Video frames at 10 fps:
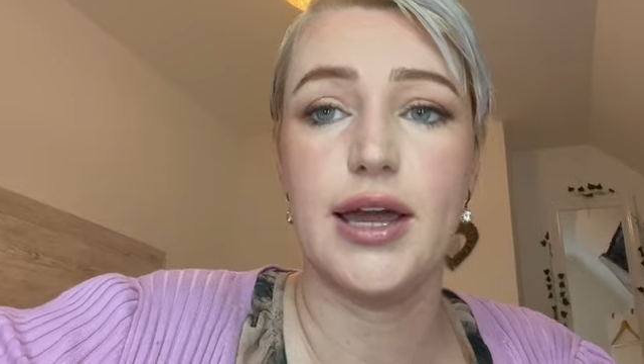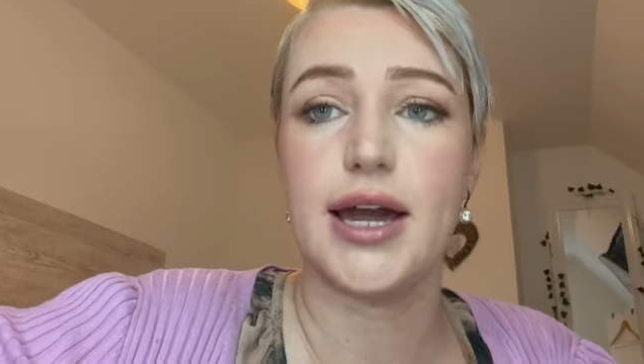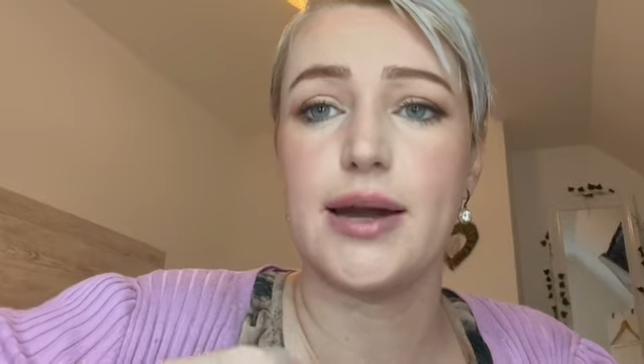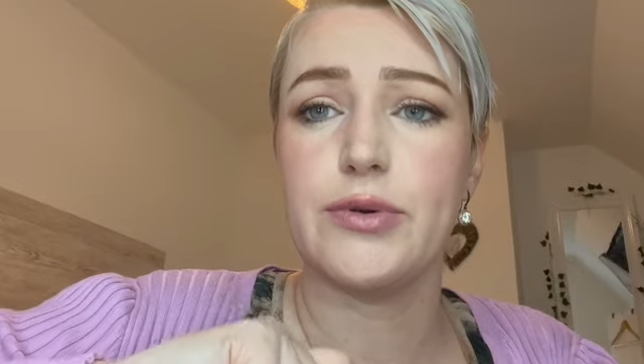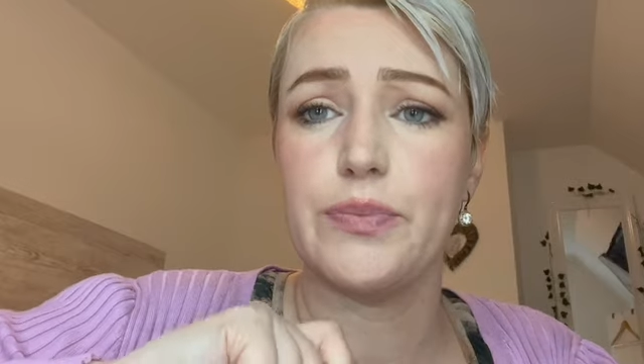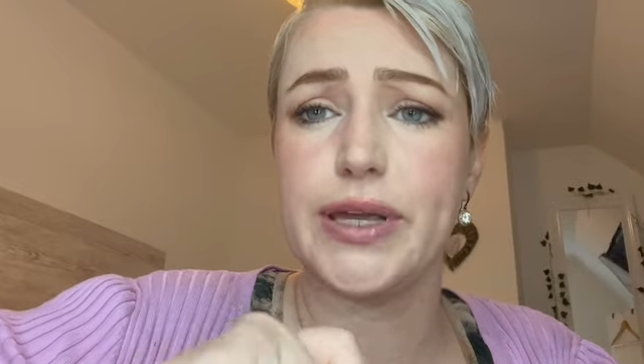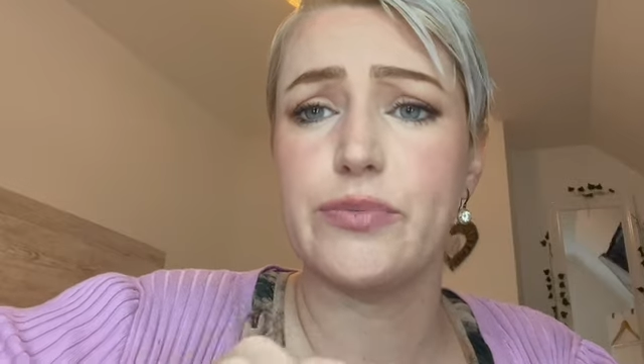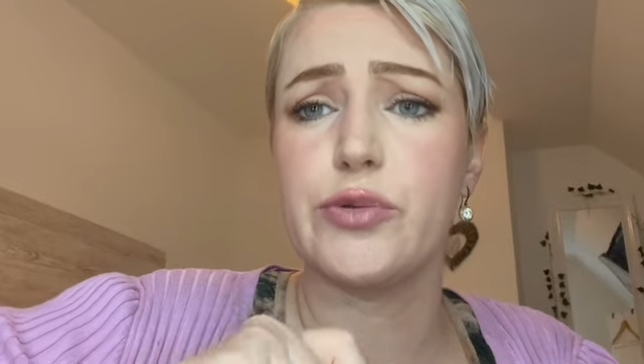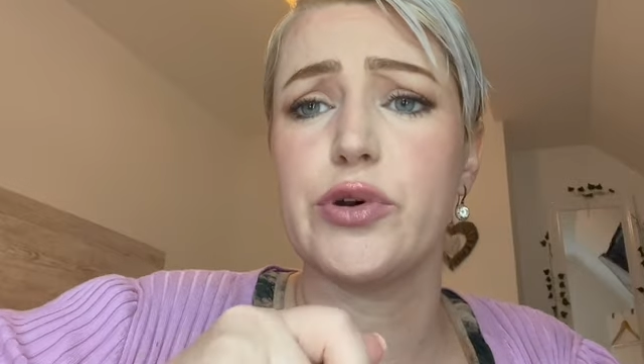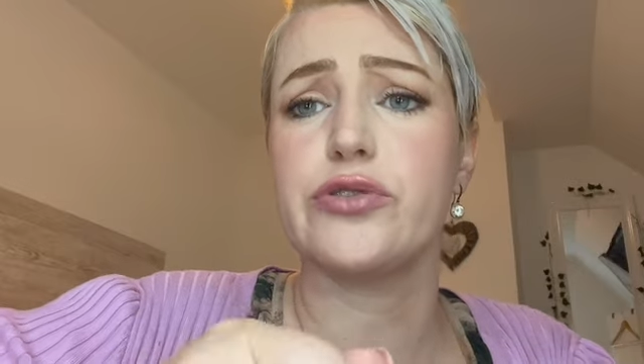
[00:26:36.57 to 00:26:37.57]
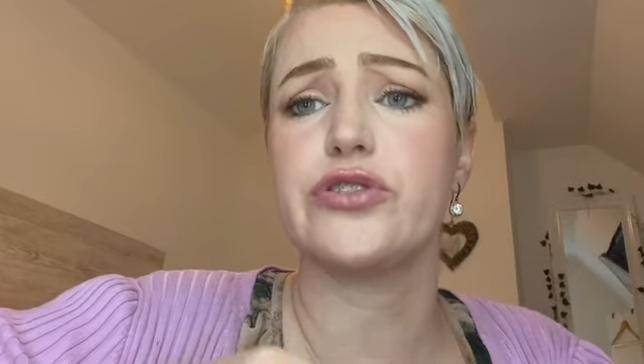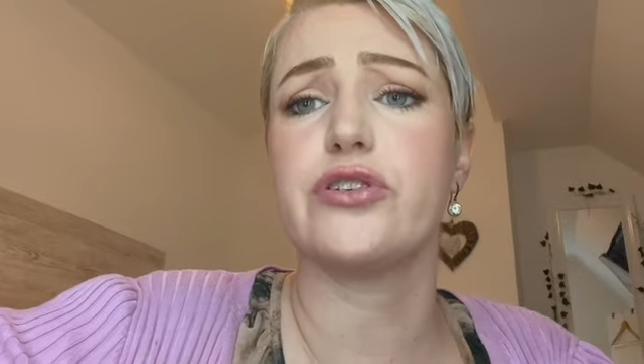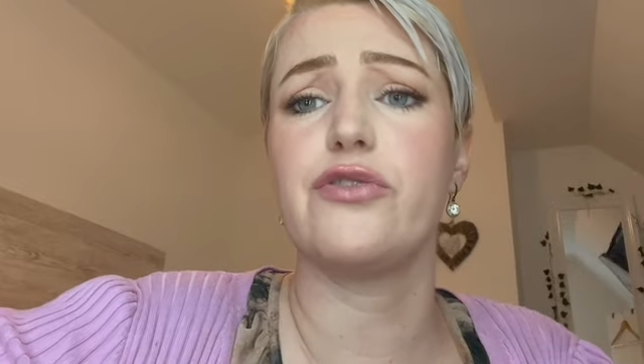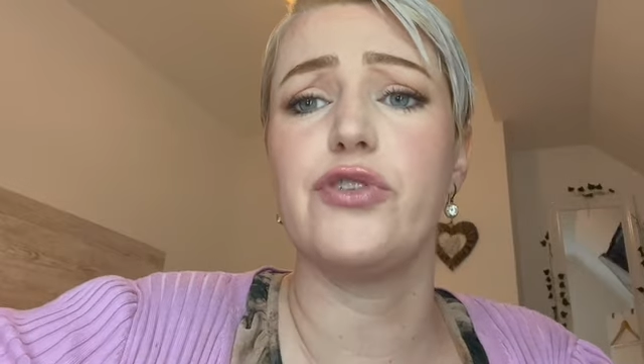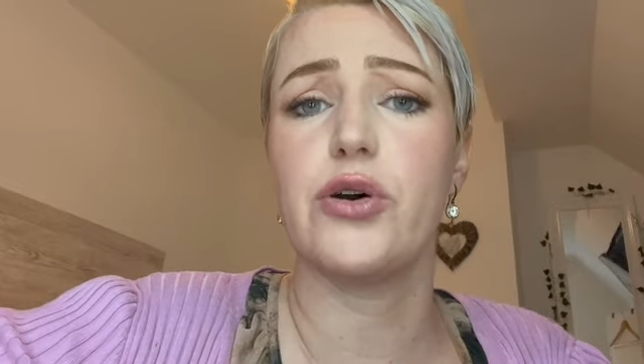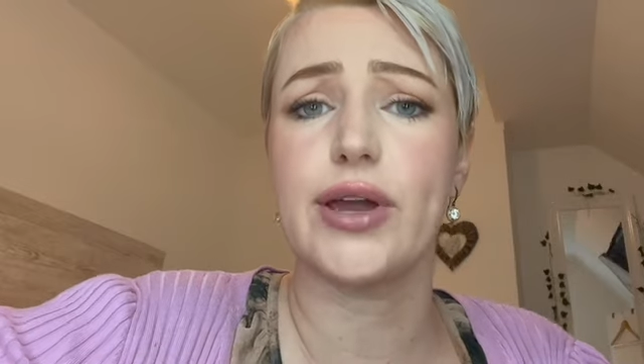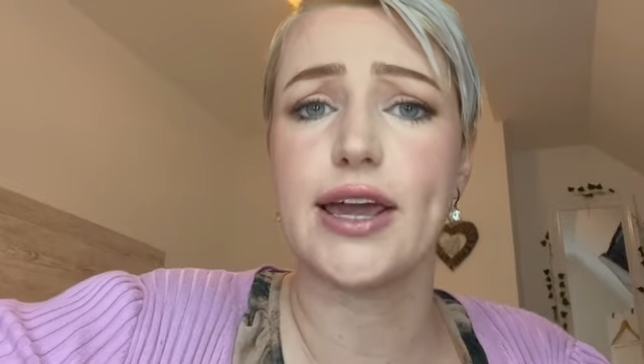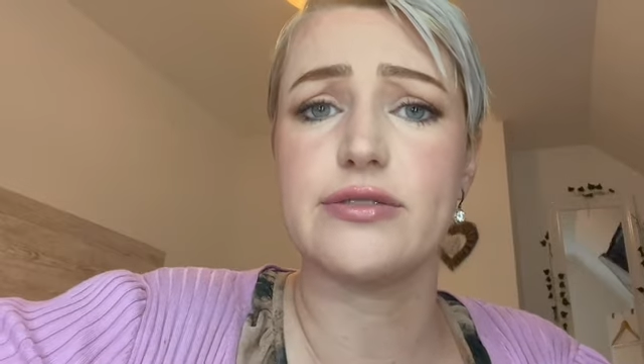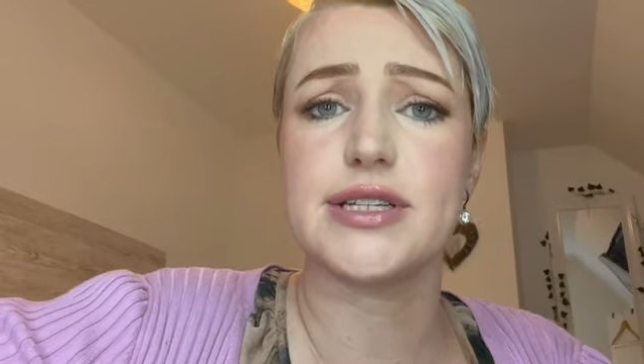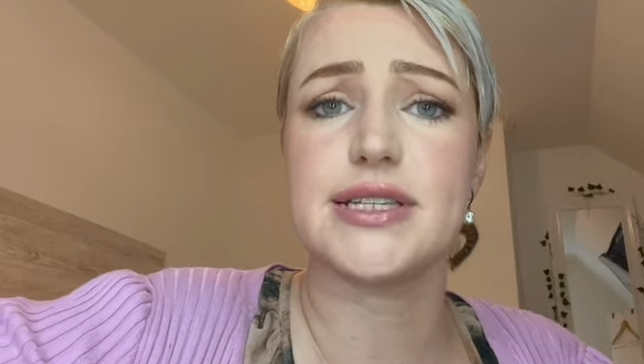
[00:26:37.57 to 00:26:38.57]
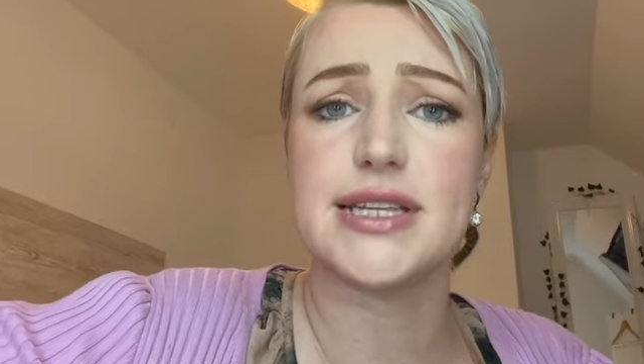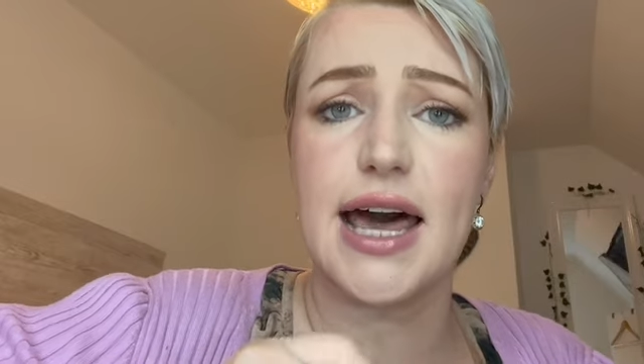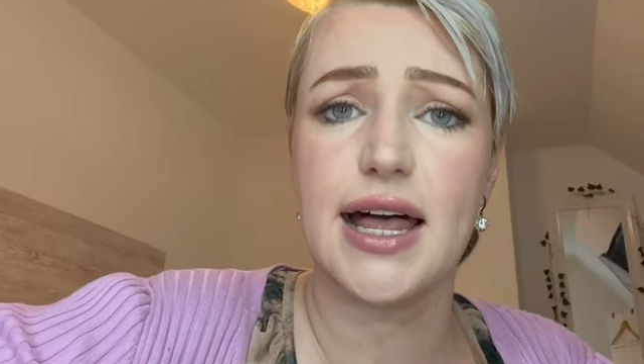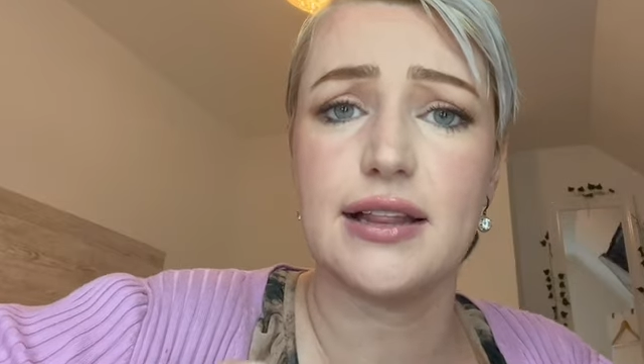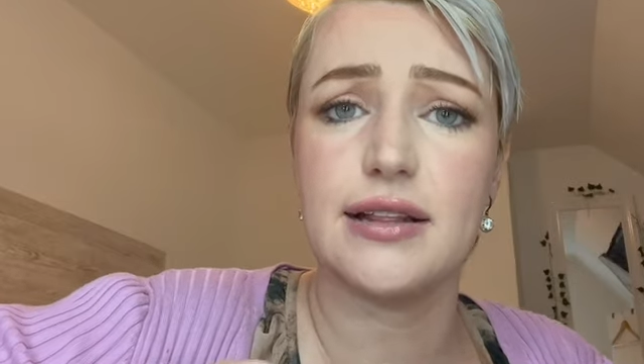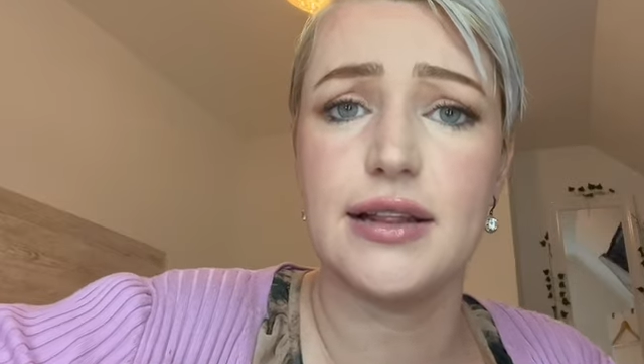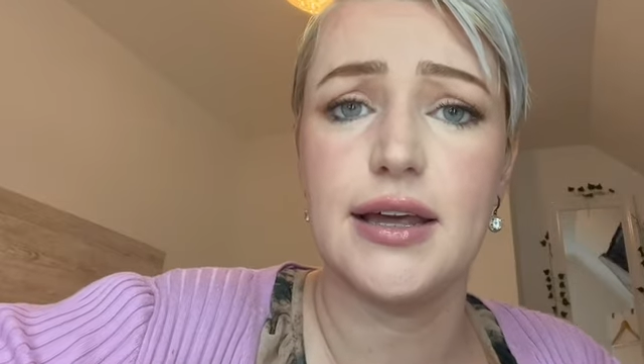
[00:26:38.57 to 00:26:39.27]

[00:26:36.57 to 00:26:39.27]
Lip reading: I'm a big promoter of knowing how to sell